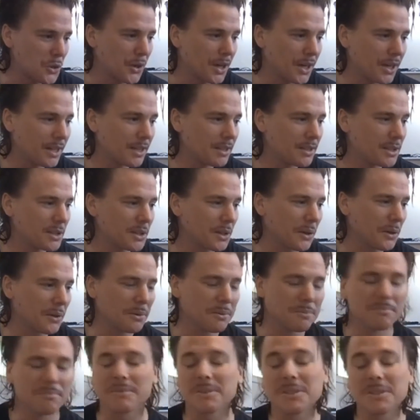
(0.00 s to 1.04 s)
it. So
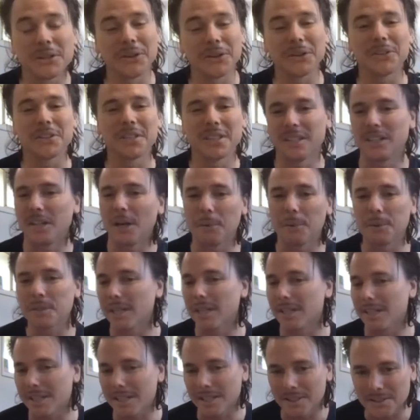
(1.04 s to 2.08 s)
it's
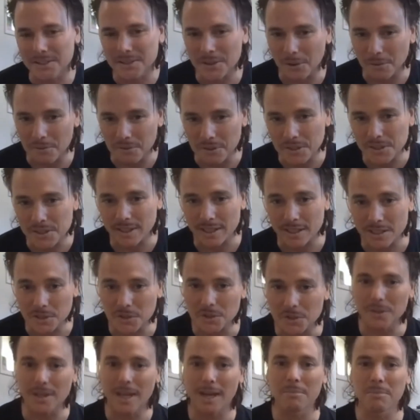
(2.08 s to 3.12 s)
easier obviously to
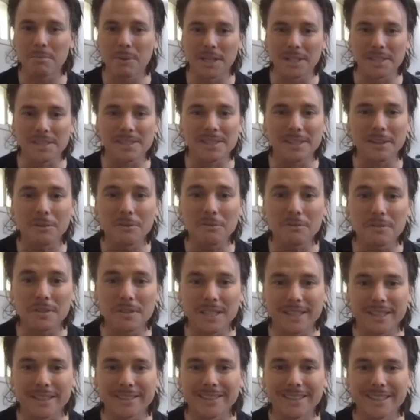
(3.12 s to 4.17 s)
do that by yourself
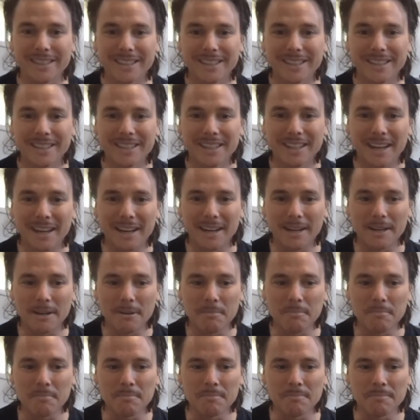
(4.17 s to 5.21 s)
than
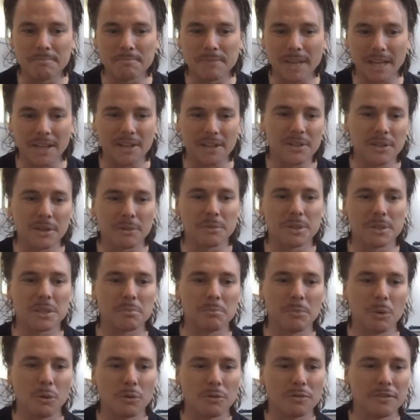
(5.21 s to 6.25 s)
and it's
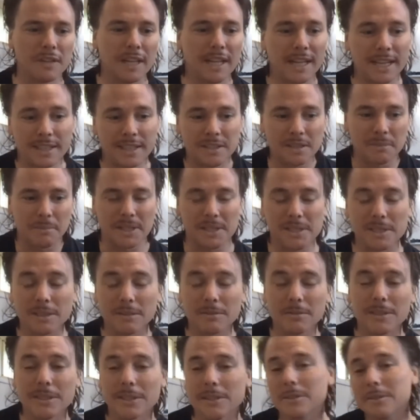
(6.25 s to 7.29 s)
more fair to
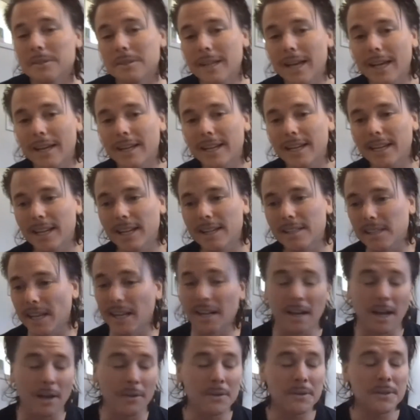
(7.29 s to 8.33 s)
myself to do that, I guess,
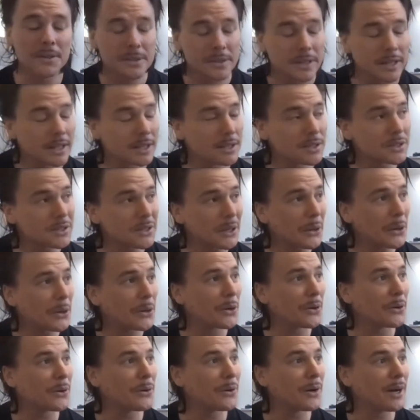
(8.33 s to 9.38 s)
and others.
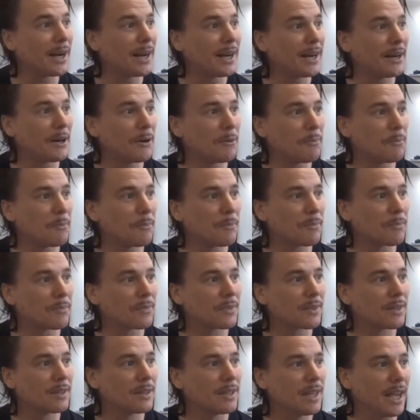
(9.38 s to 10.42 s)
So,
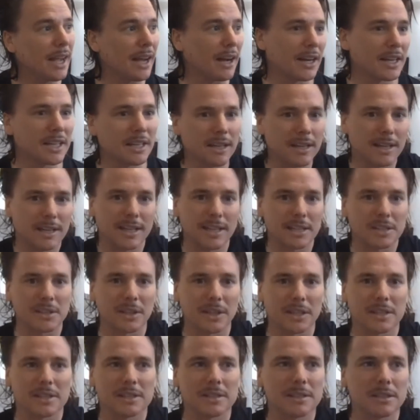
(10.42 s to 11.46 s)
I guess
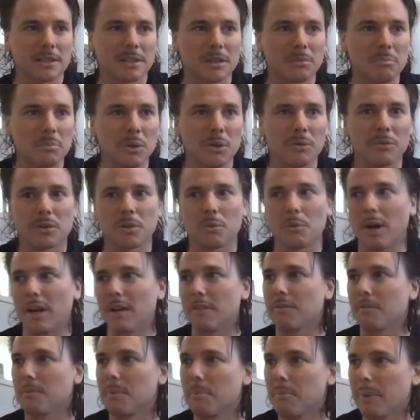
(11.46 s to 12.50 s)
I moved away
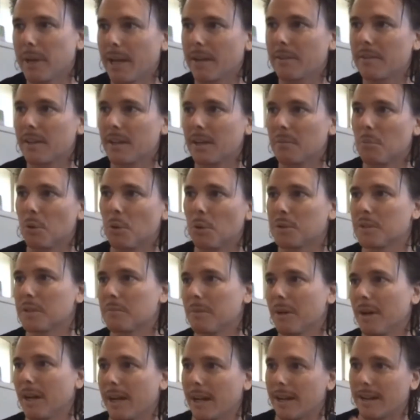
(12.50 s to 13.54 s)
from the band thing more to
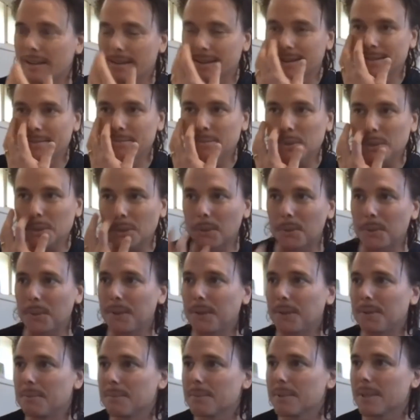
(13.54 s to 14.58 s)
my
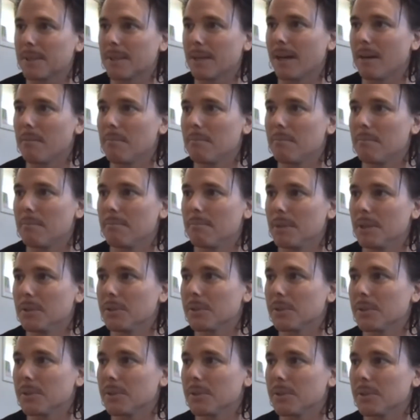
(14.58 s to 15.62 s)
solo type
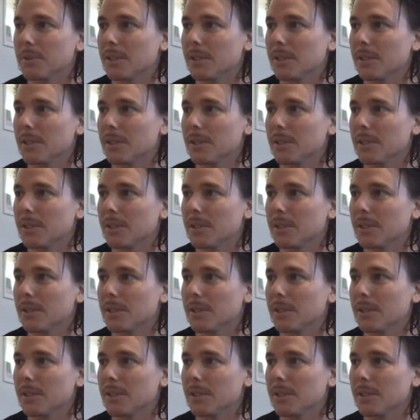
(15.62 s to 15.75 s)
music.